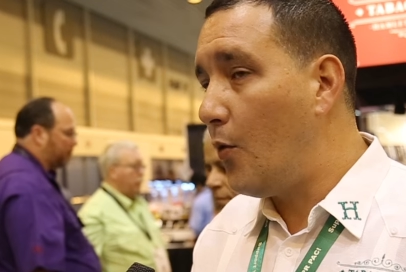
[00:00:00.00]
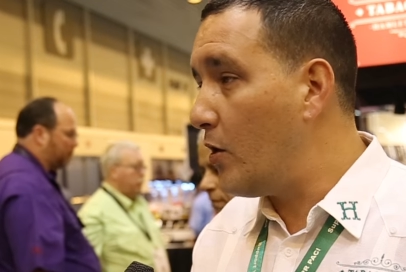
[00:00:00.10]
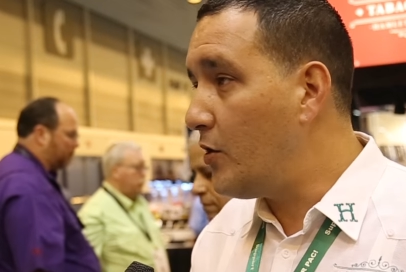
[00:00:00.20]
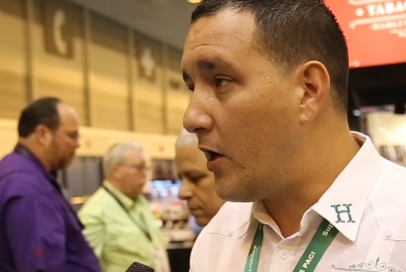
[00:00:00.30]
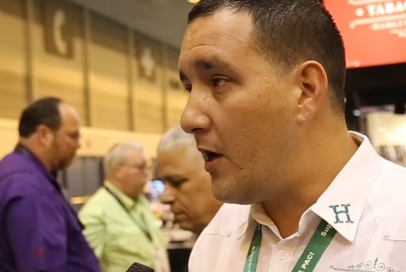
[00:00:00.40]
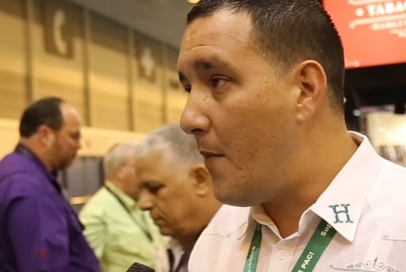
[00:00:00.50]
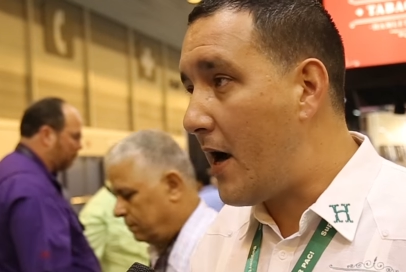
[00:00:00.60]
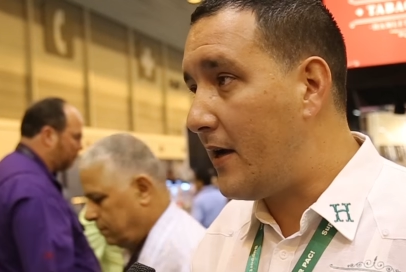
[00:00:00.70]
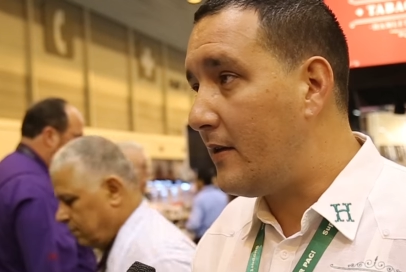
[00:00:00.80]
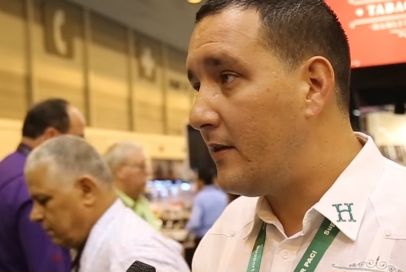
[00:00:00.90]
Speaker 1: was not in the
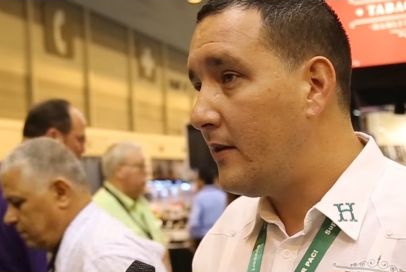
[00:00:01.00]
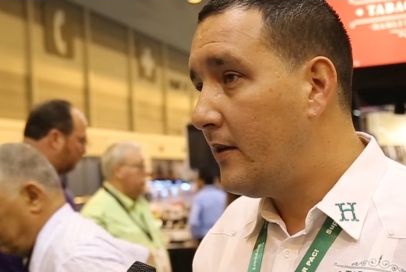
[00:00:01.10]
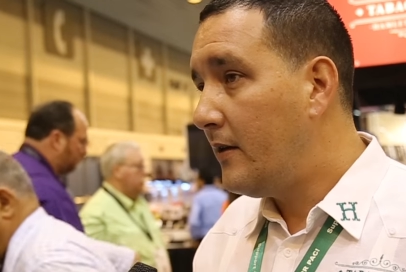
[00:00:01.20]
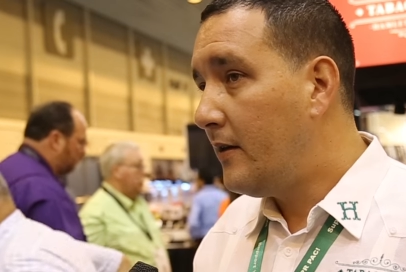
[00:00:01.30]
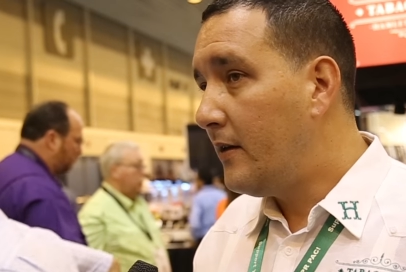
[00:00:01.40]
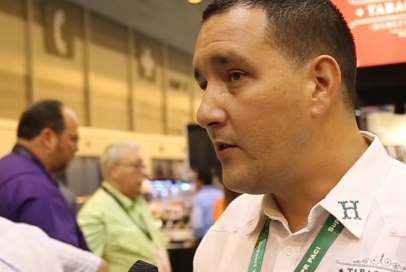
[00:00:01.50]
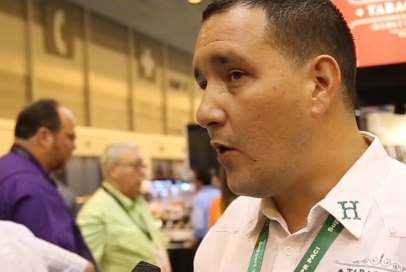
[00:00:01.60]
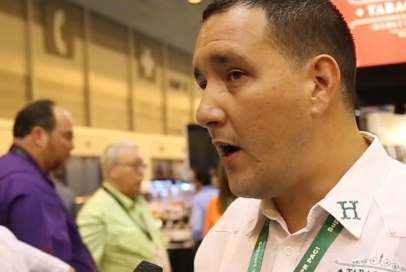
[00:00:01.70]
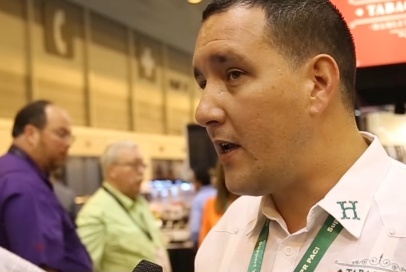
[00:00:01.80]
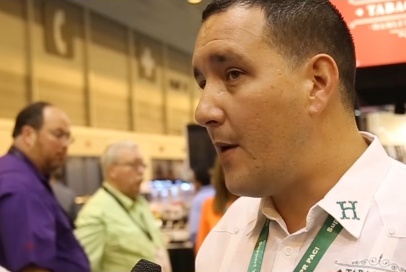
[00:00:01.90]
market.
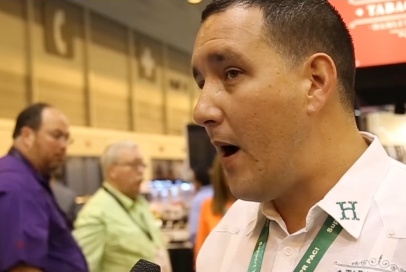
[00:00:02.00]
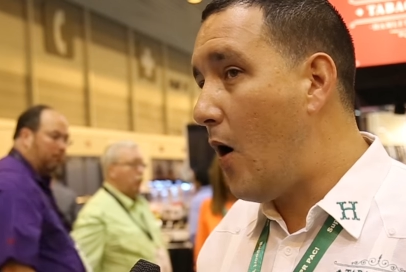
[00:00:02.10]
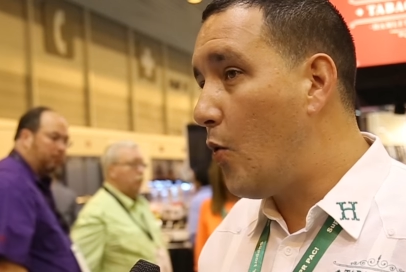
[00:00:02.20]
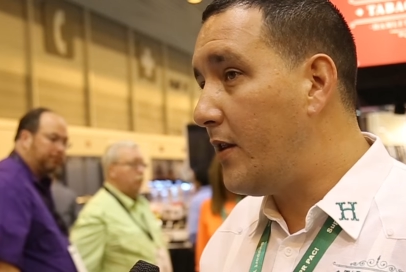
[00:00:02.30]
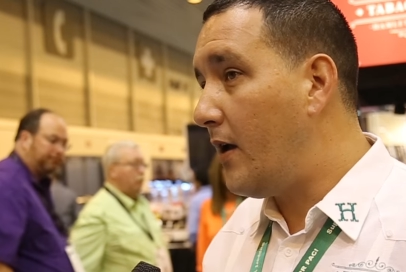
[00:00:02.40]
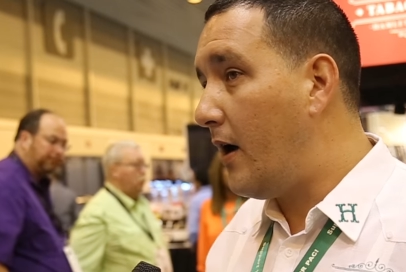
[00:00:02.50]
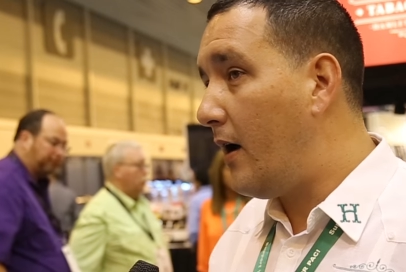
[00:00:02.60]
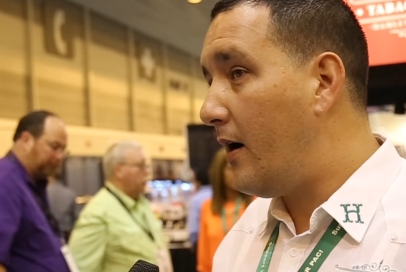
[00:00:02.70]
So I came out with, uh,